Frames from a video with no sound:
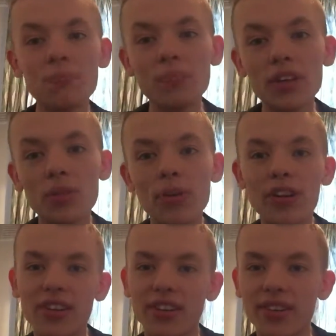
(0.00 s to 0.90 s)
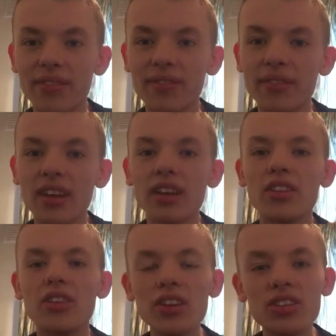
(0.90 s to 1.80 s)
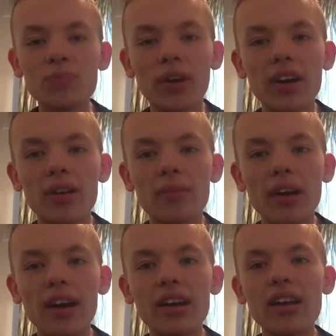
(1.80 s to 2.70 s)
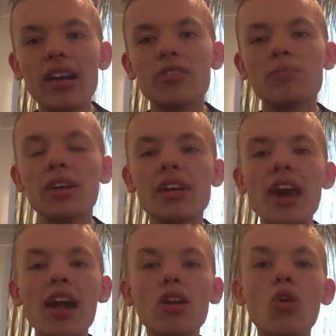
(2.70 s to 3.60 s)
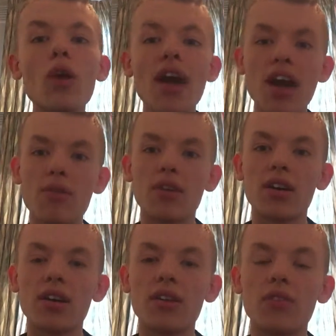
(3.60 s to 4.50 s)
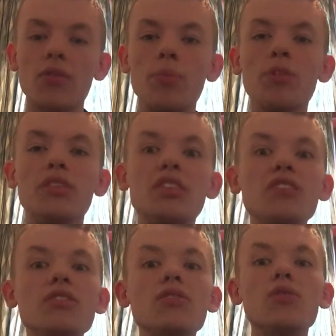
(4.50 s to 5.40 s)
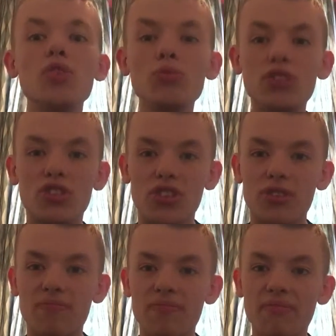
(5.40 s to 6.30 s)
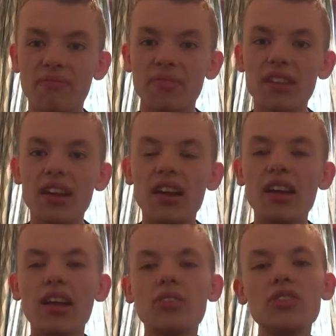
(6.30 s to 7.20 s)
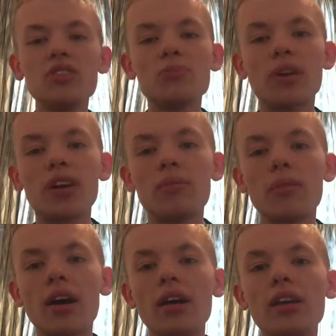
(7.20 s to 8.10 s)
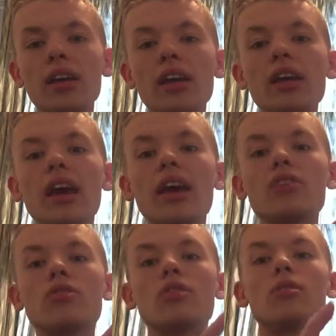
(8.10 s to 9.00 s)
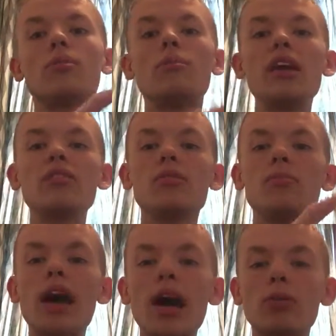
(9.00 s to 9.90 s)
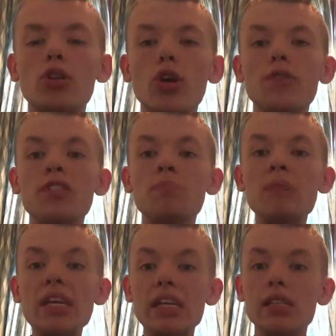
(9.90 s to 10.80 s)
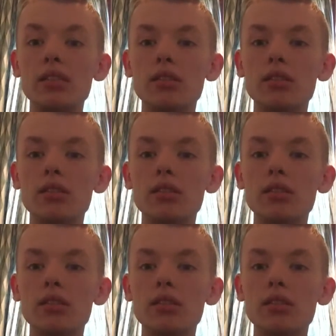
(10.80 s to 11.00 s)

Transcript: Peter Parker. This Spider-Man is Miguel O'Hara from the distant future. Now this Spider-Man, he has the amazing power of speed.